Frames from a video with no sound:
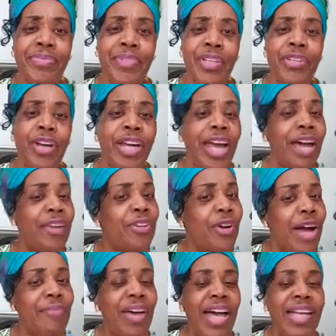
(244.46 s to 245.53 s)
And I know
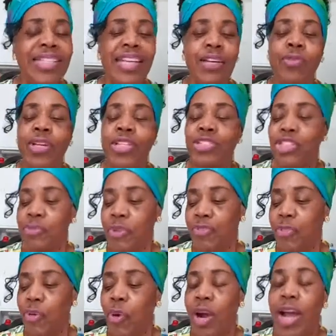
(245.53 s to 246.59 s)
I've asked that question
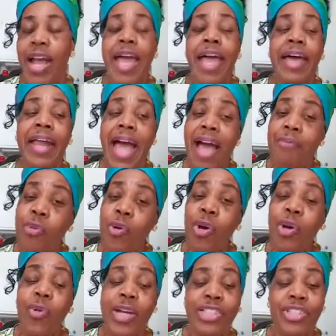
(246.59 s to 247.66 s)
before, and I have more
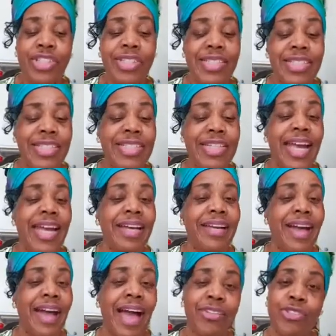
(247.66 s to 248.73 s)
questions today.
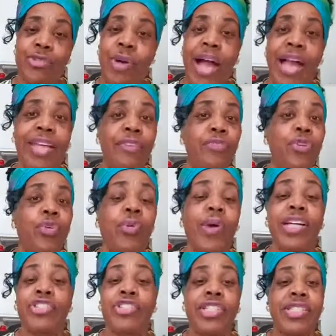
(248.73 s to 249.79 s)
I do. I give you
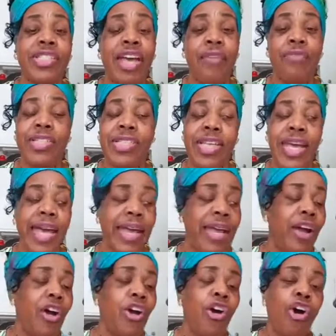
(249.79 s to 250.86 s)
questions every day.
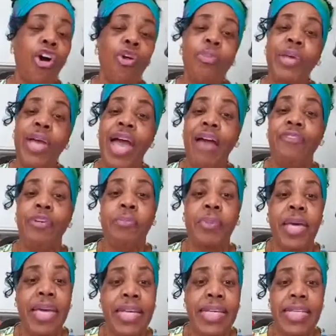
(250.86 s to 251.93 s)
Hope you have your
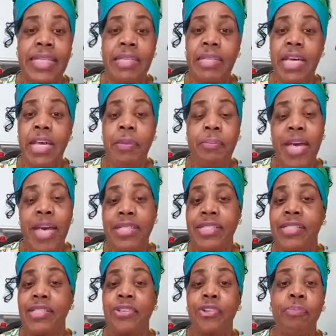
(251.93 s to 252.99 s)
pen,
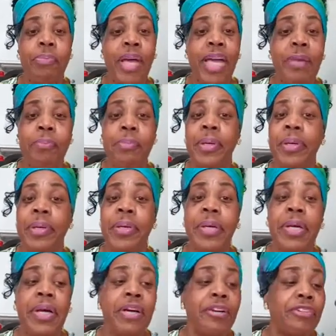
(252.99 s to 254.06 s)
pencil, paper,
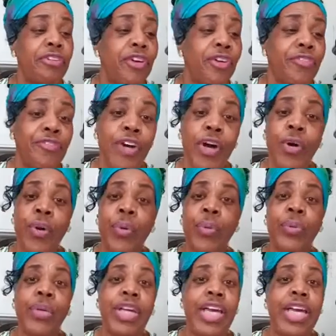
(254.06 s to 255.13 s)
your
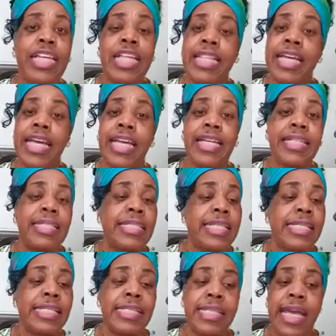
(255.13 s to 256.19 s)
phone, anything.
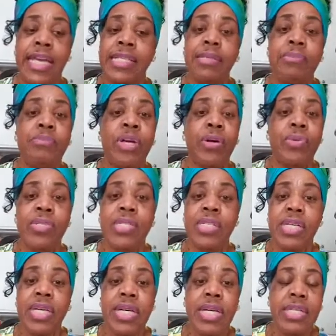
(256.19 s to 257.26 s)
Just take some notes.
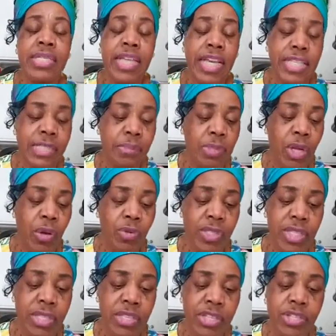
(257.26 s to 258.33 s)
Take some notes.
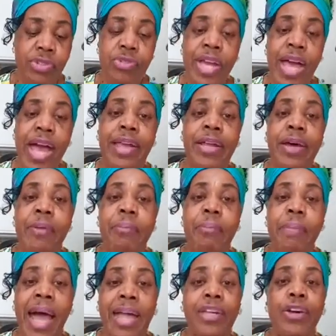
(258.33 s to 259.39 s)
And these are not
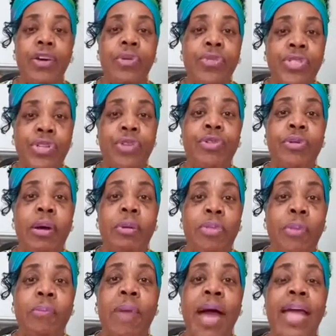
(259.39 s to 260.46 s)
my notes.
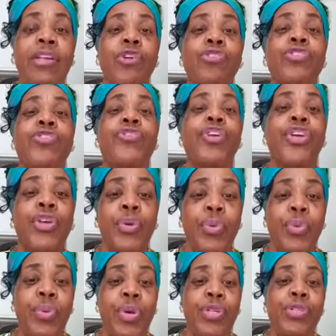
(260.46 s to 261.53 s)
They're my notes for
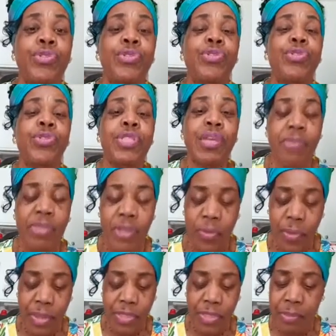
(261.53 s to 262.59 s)
you. So do something
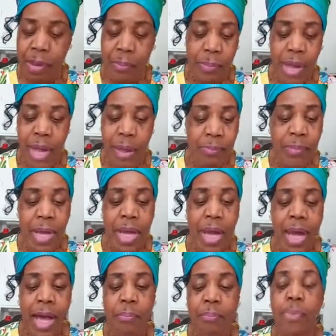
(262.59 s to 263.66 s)
with them.
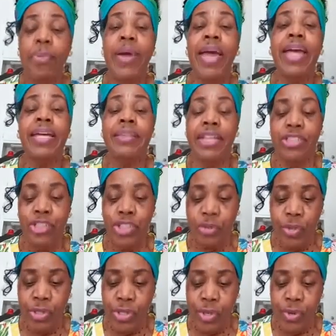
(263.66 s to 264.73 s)
I'm praying that you
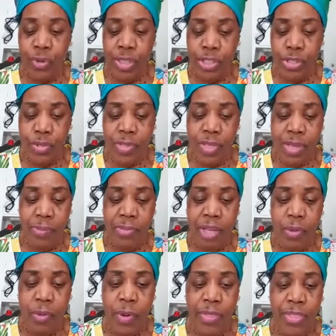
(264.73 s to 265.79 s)
will certainly do
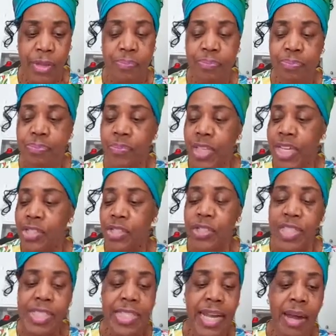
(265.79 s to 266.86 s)
something with them. And so
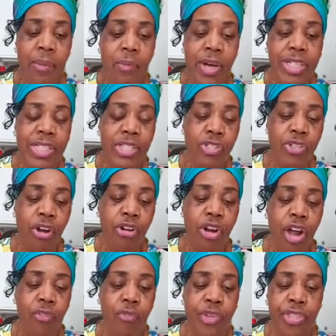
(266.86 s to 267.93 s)
today I wanted to start
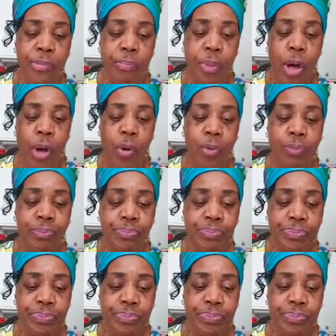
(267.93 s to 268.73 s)
off with a poem.